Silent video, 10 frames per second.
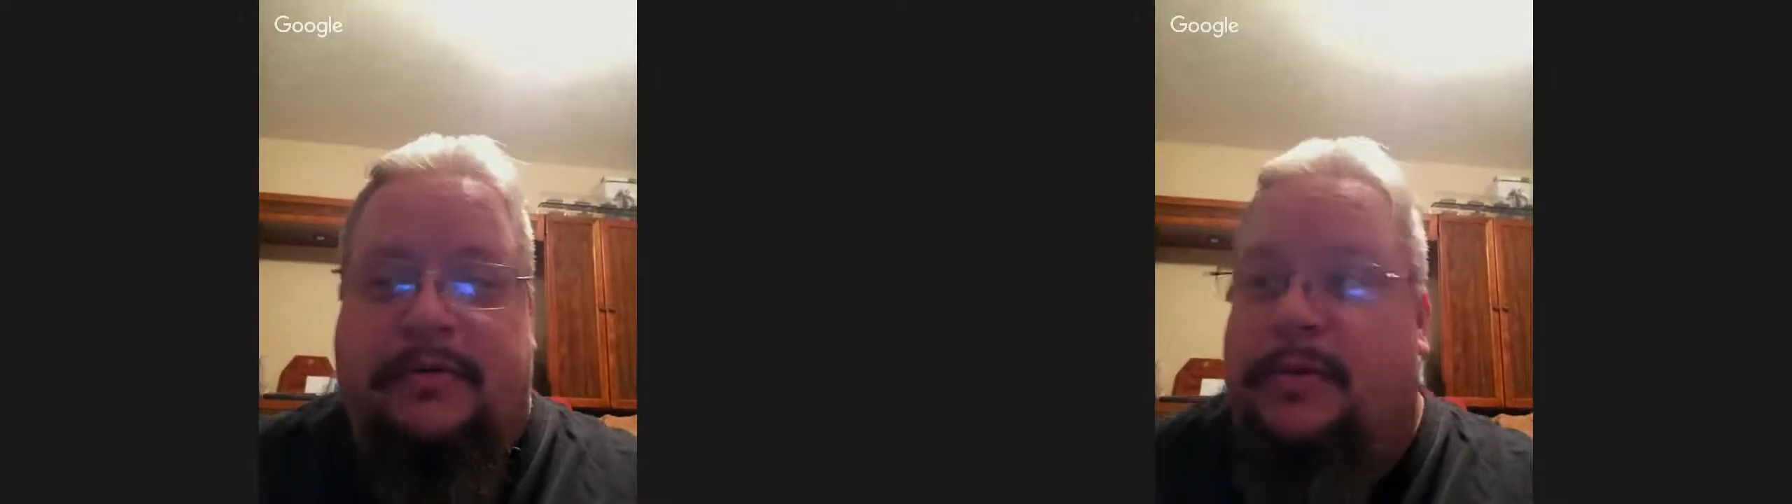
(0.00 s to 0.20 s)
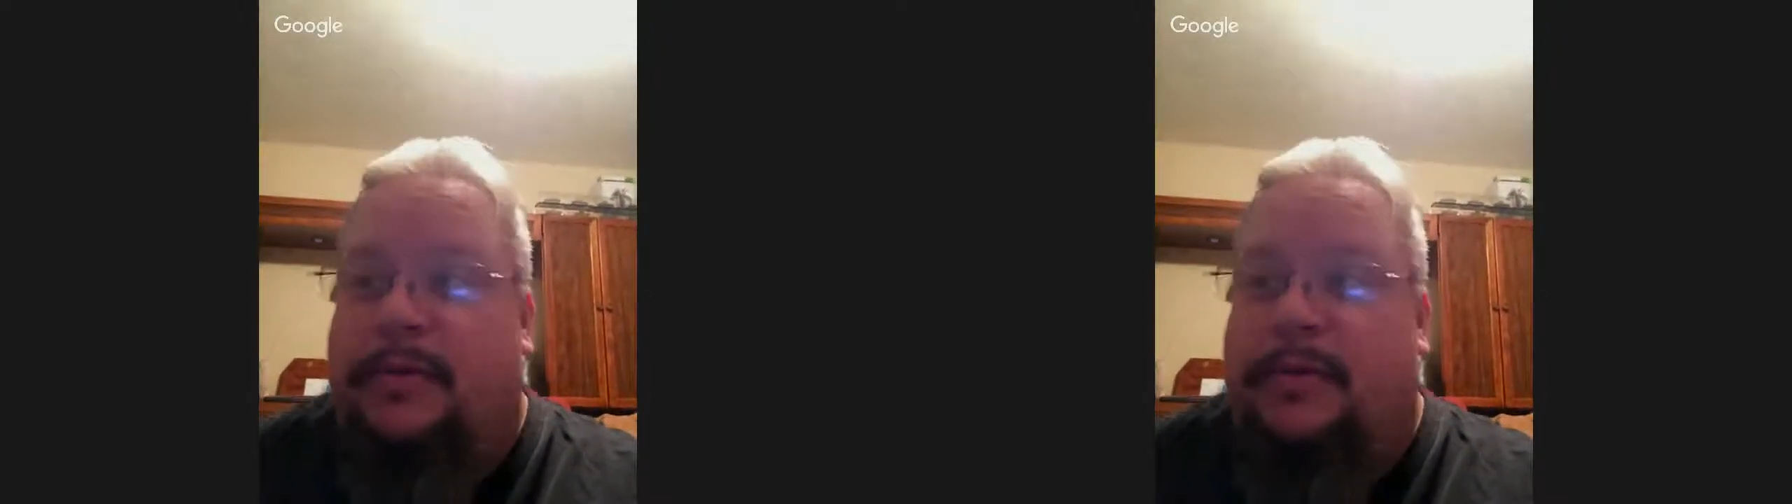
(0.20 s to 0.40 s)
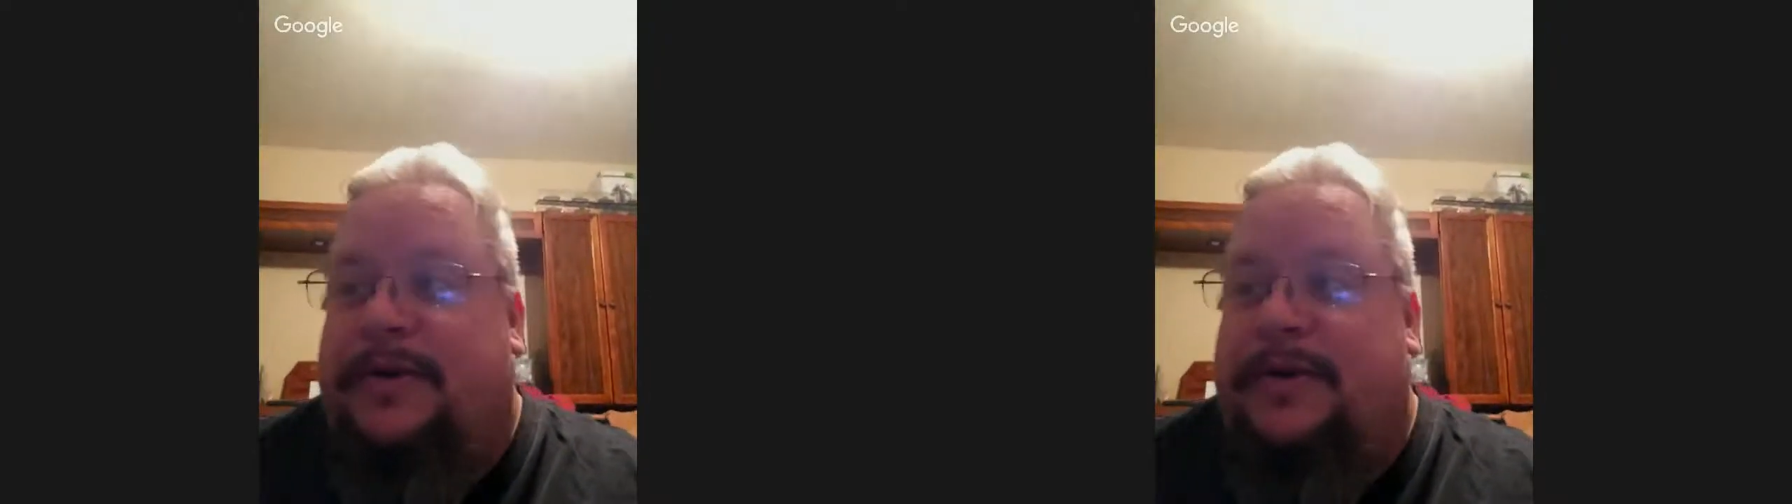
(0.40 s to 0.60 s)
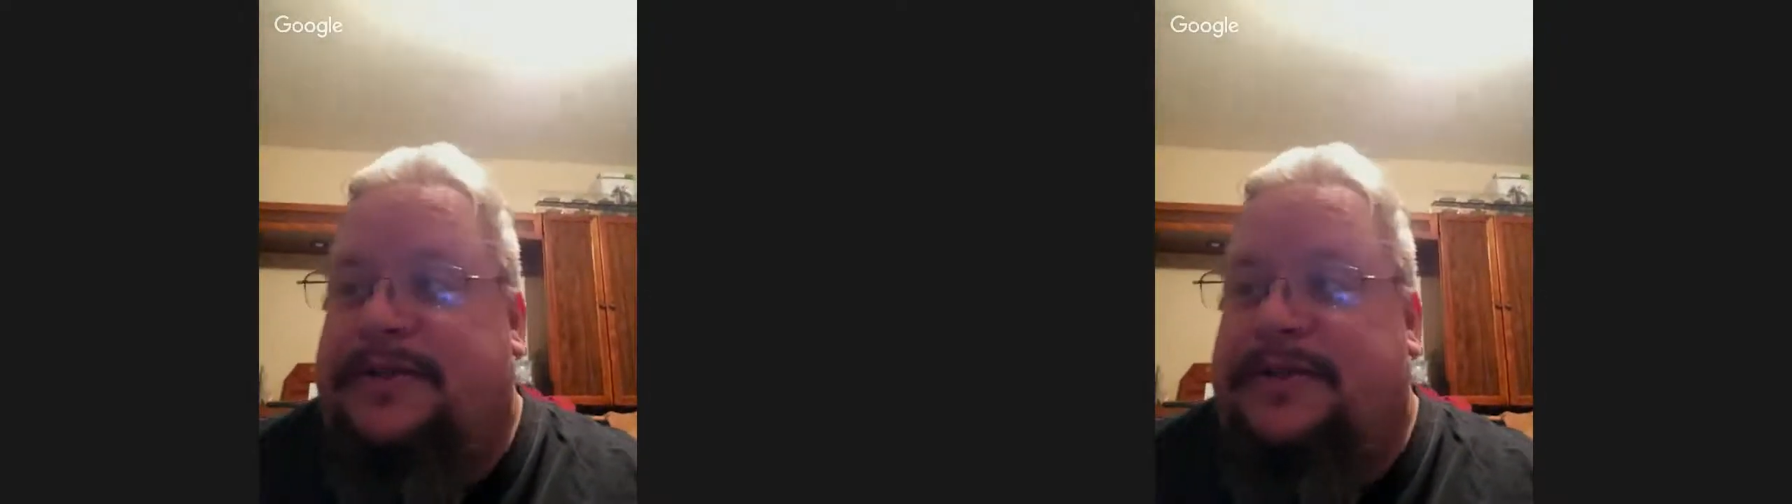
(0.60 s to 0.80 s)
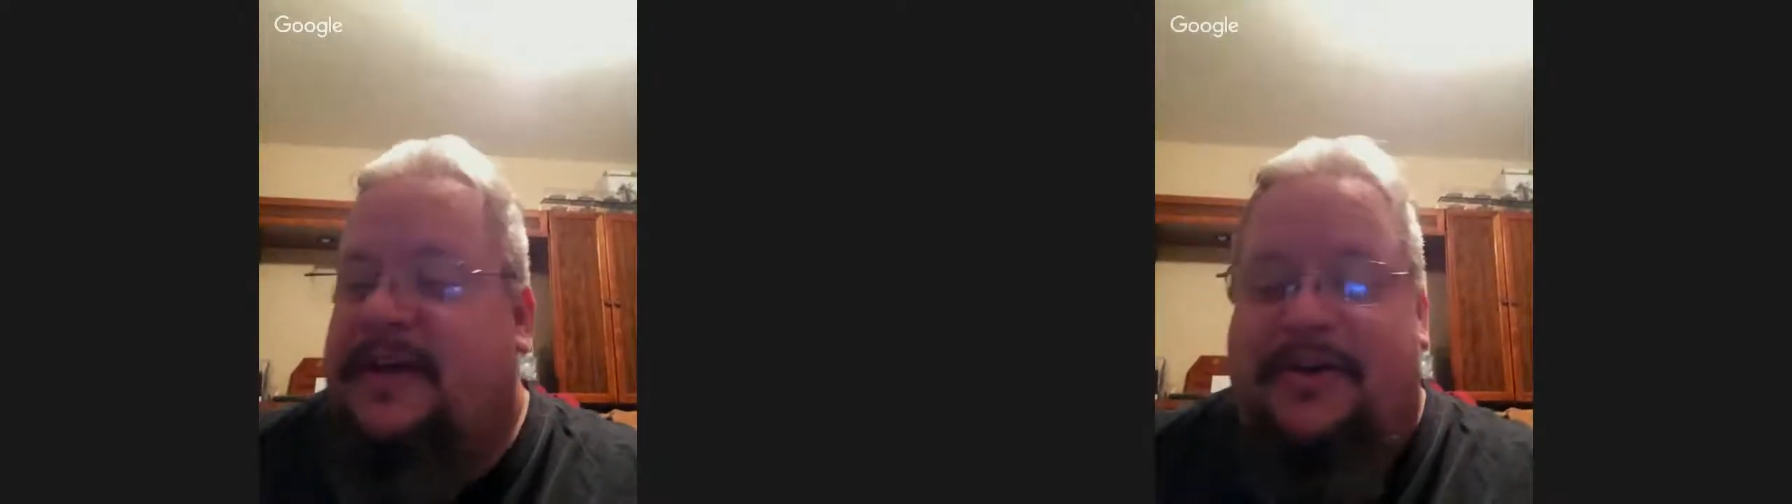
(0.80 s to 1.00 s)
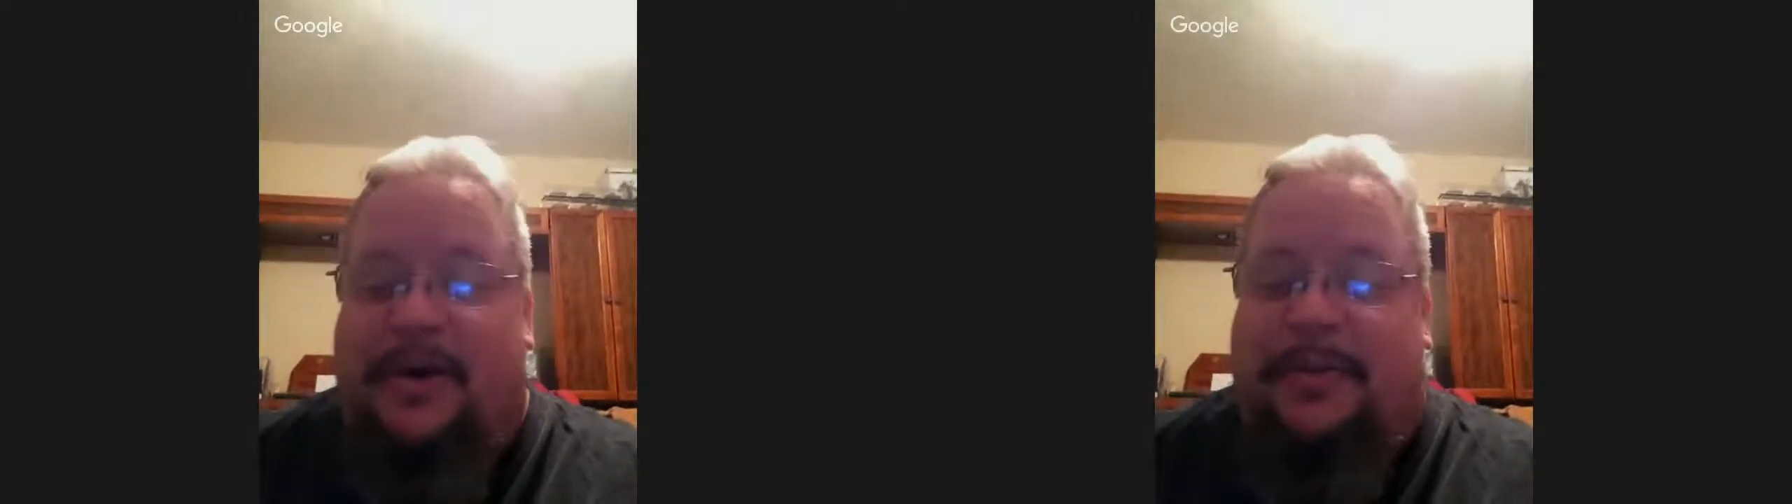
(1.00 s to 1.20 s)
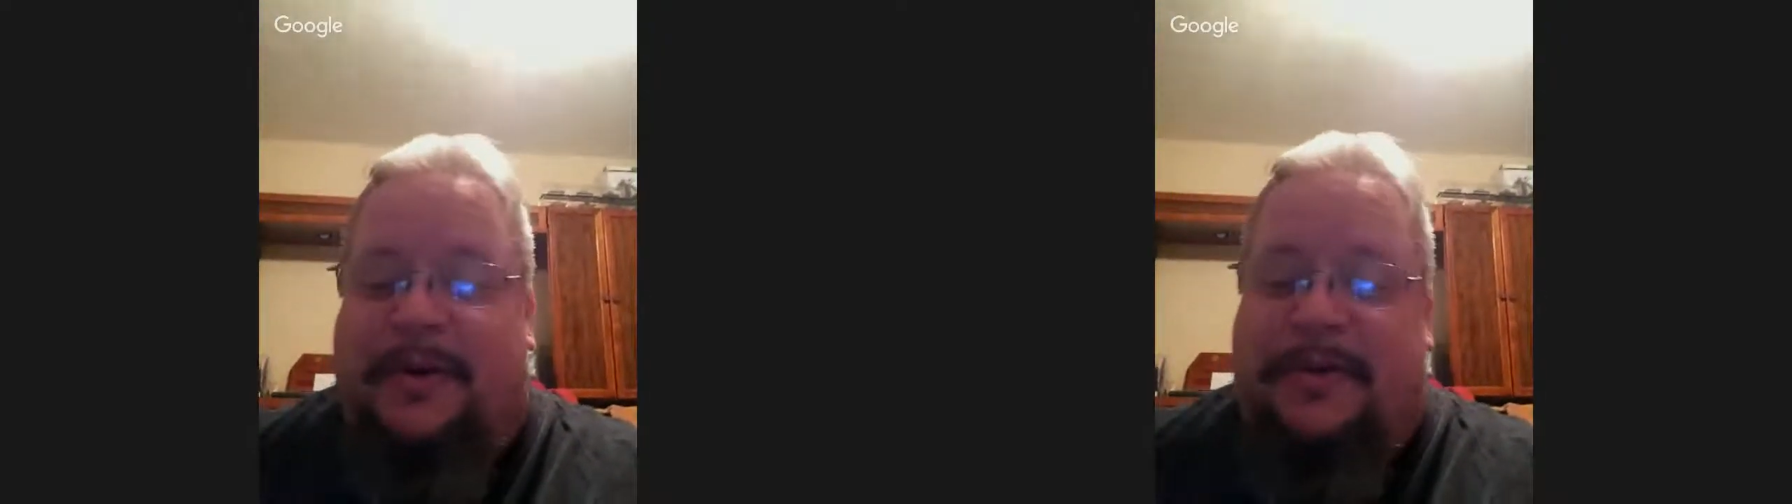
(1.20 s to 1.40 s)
hope no